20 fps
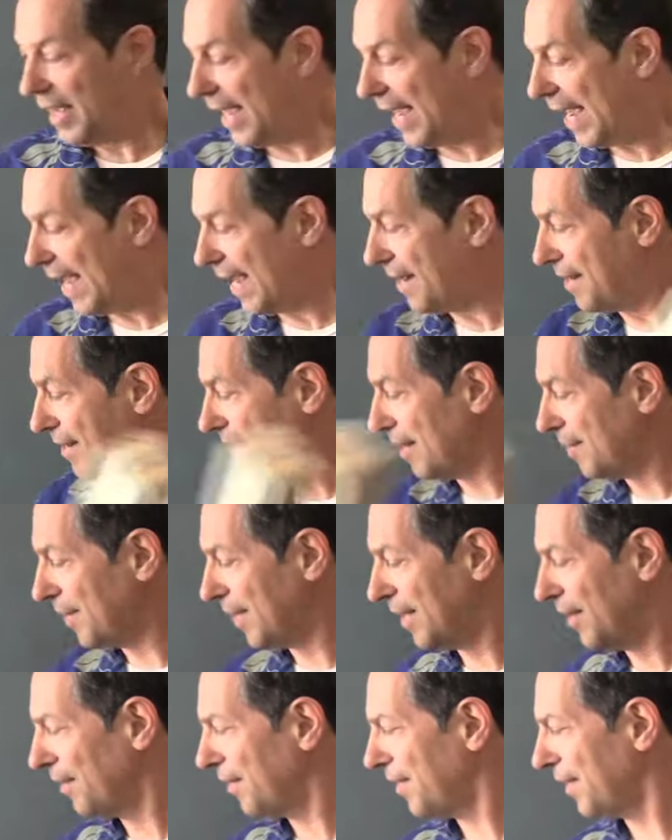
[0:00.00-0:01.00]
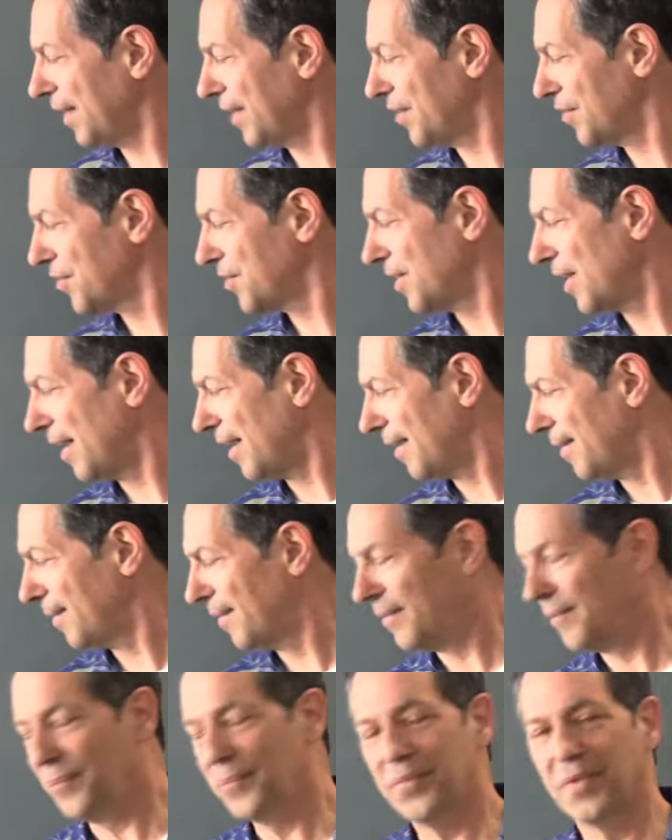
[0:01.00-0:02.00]
And another thing is,
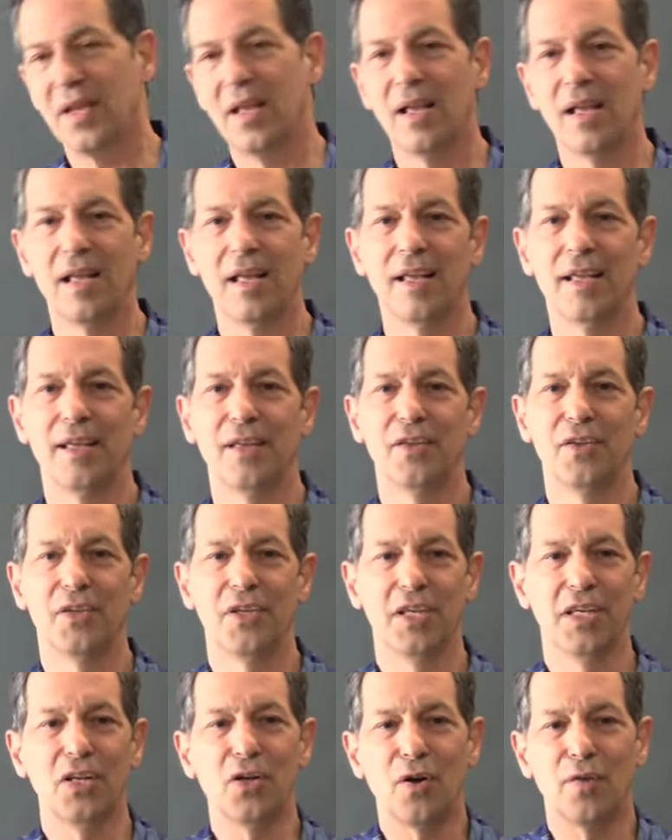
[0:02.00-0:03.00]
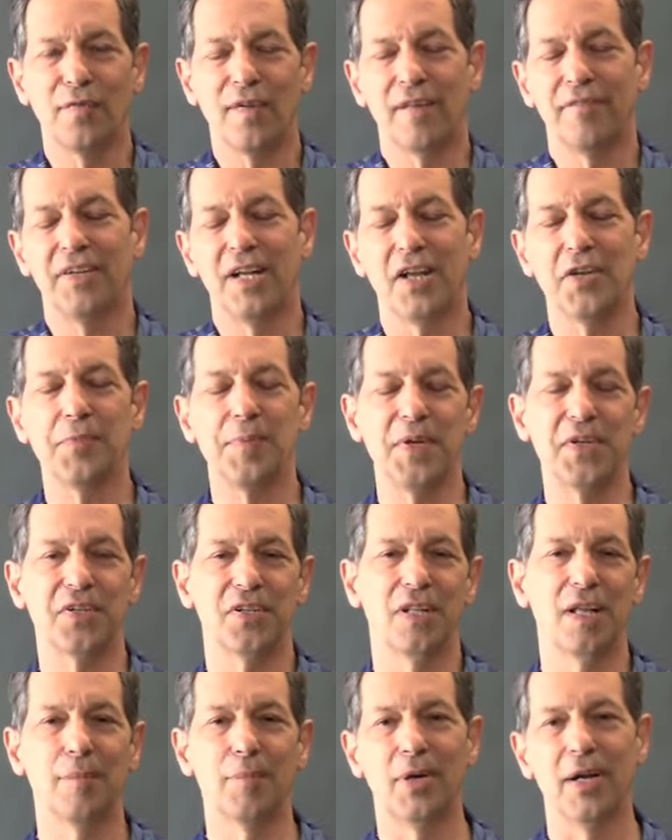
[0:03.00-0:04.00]
you know, if I have a nice piece
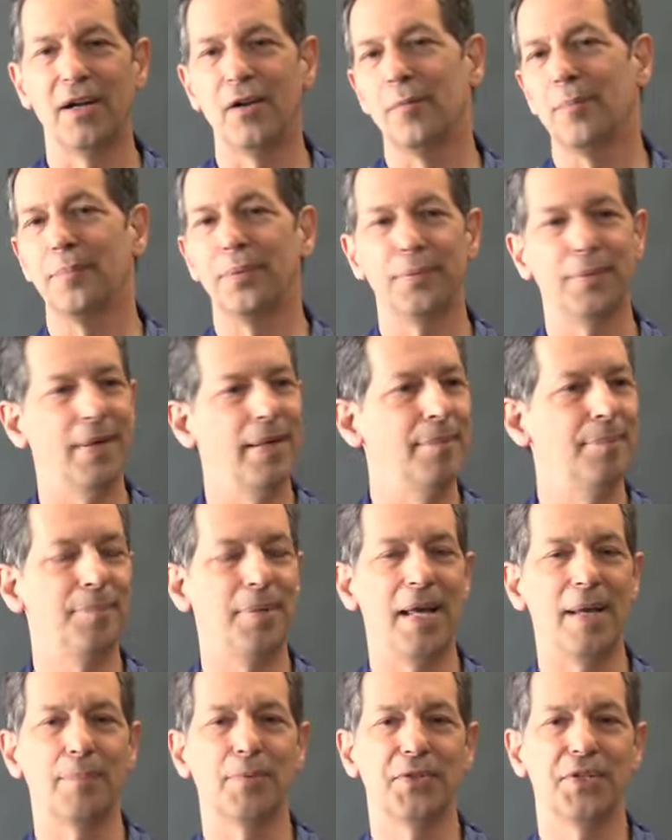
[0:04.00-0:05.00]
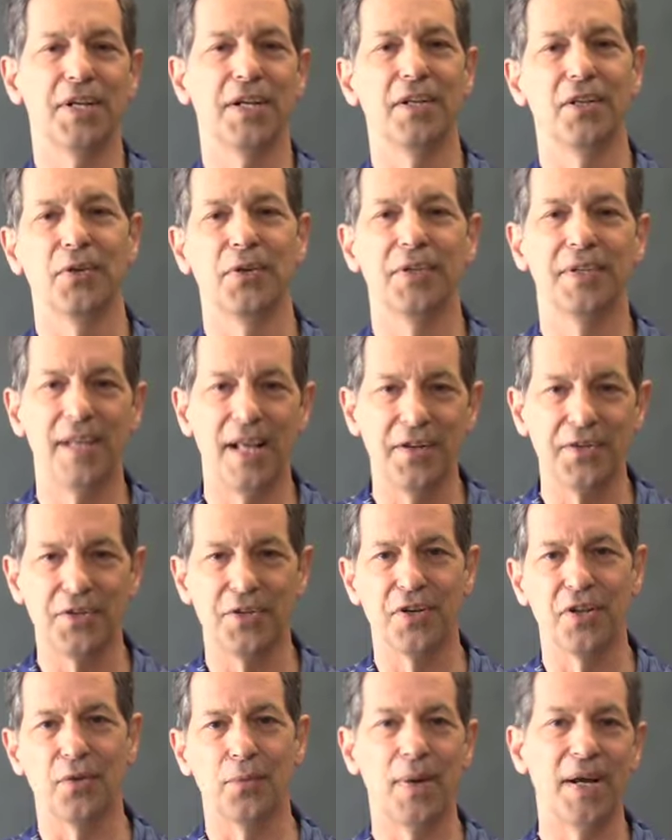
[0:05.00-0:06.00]
of lumber, I don't pay particular
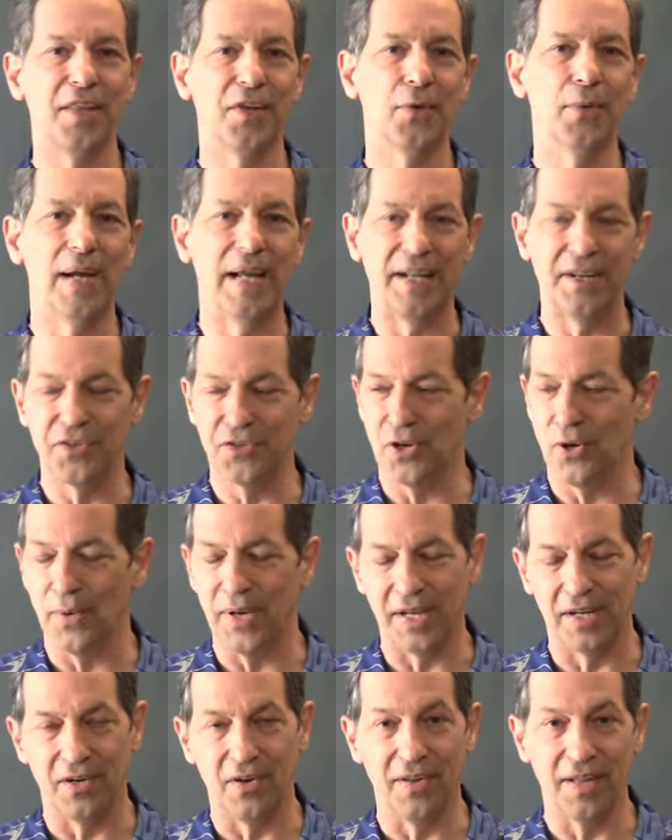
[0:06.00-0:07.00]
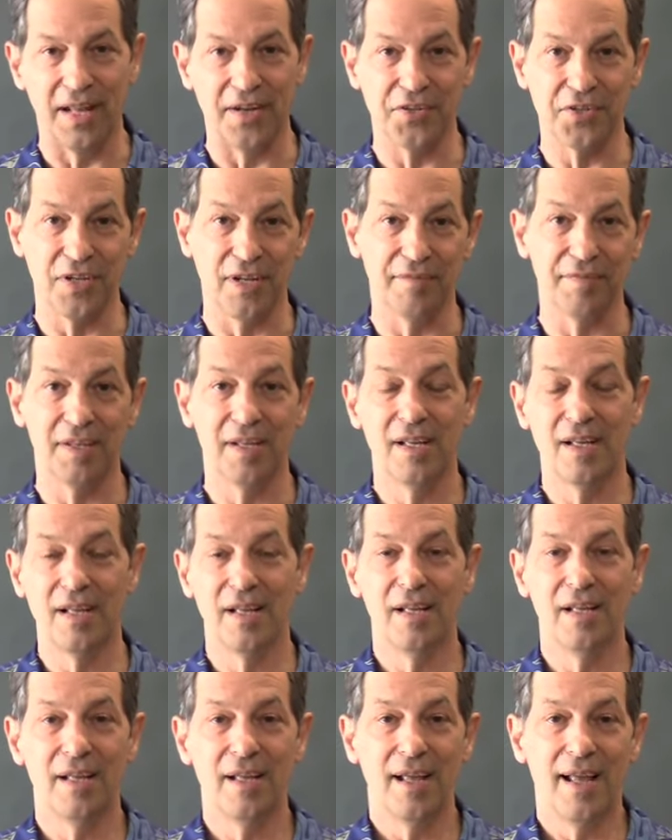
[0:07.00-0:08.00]
attention to the way the grain is going and all that stuff.
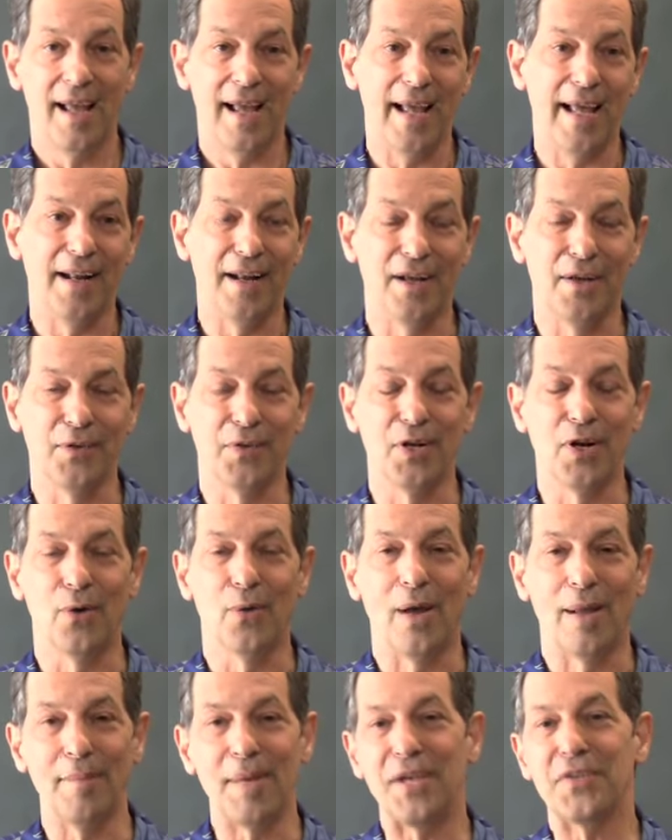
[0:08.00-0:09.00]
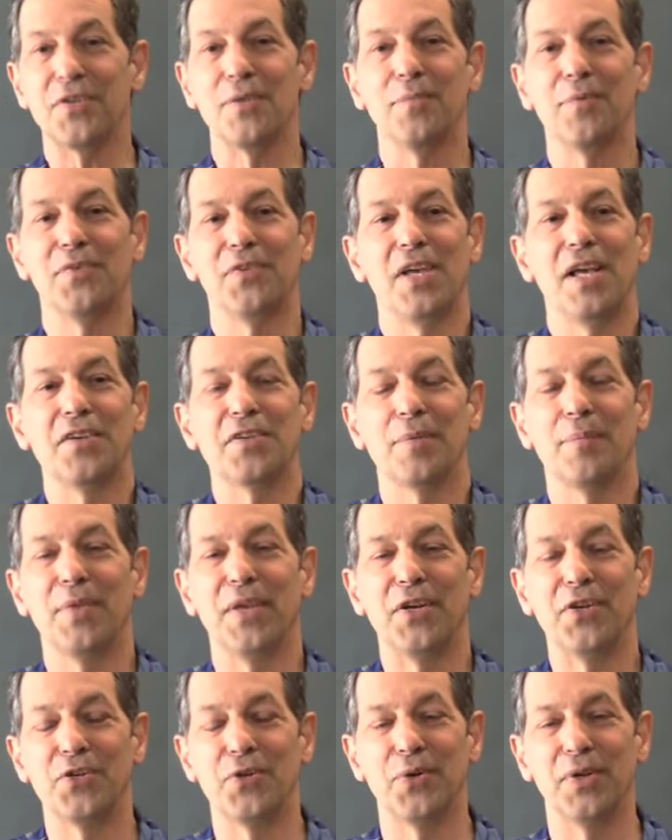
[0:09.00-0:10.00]
And, you know, I may say some
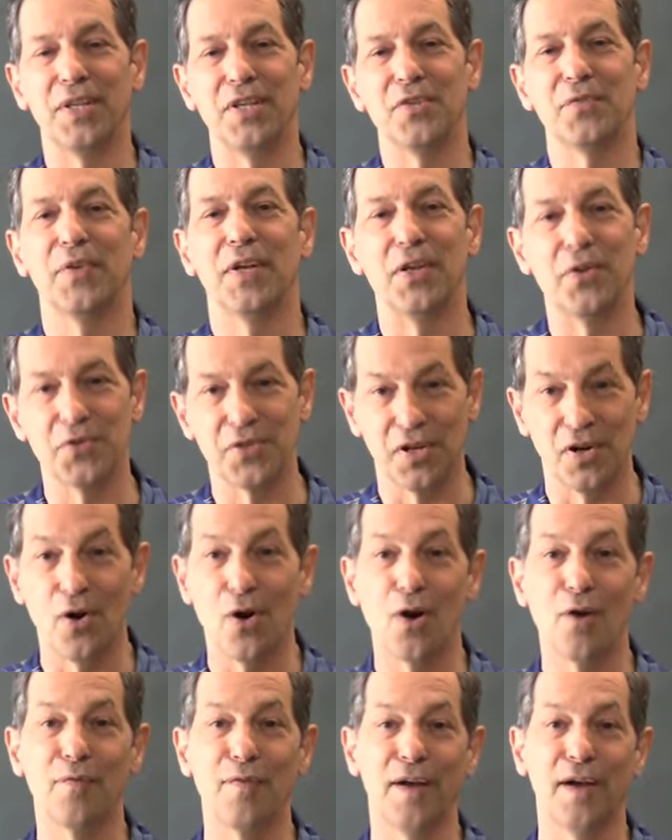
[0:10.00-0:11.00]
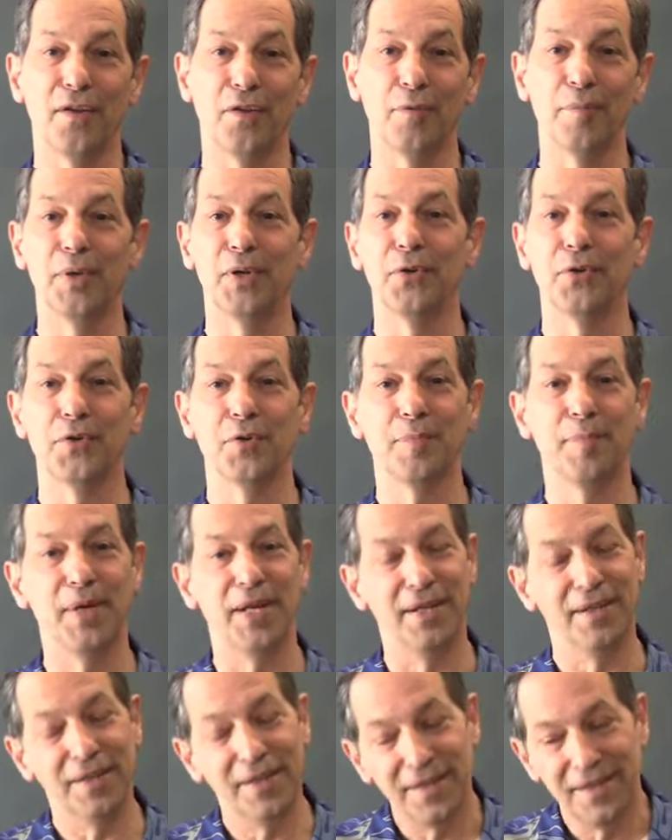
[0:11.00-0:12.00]
things during these videos that horrify other builders,
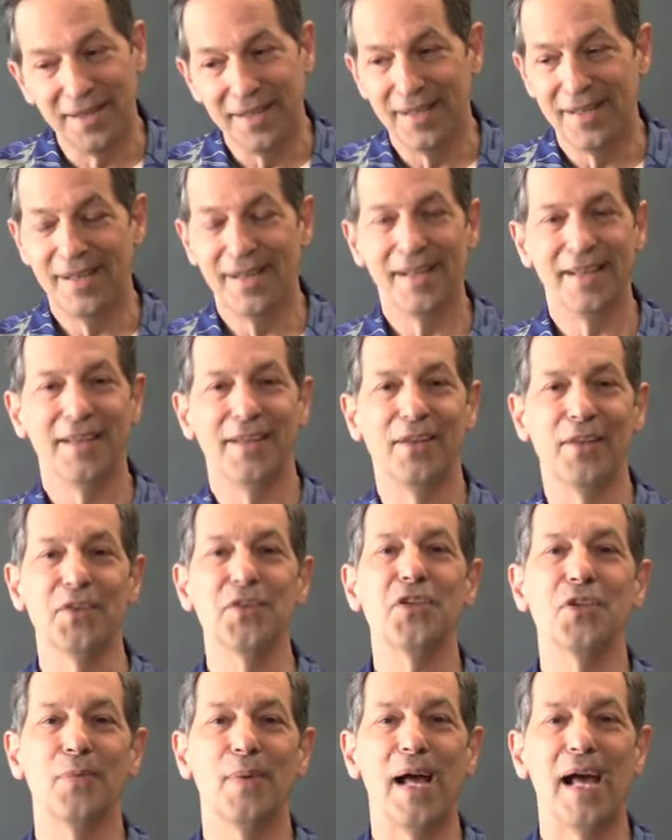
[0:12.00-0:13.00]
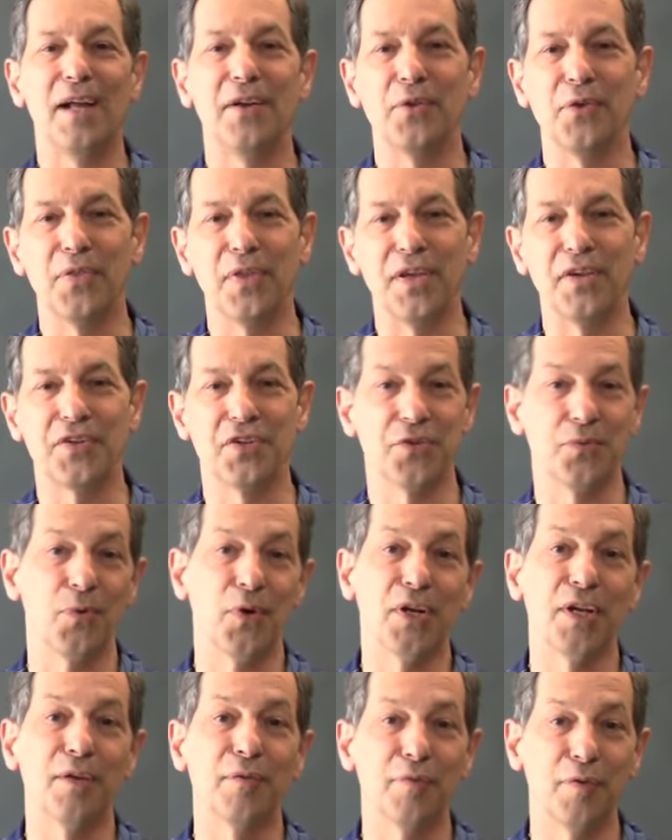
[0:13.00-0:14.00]
but you know, this is the way I do things, is
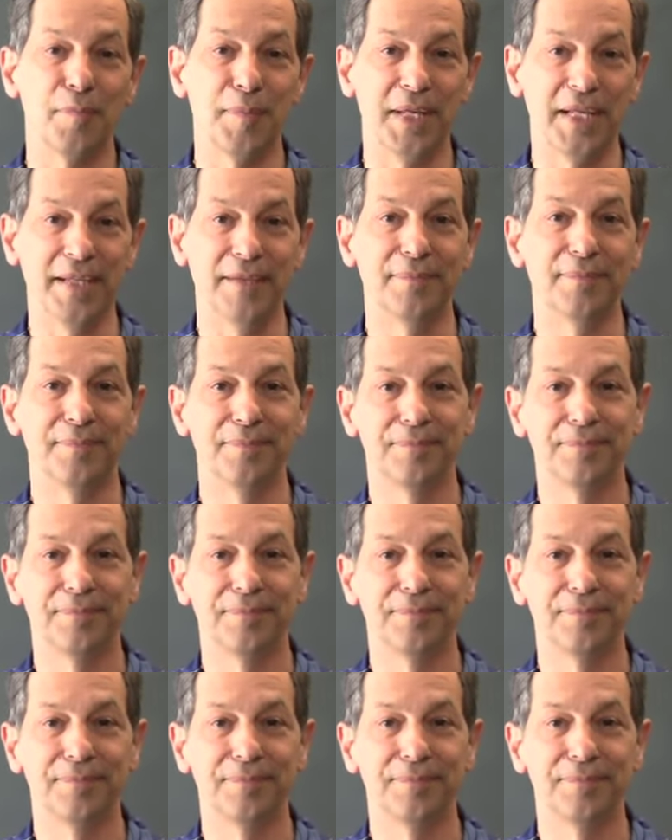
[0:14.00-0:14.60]
working for me.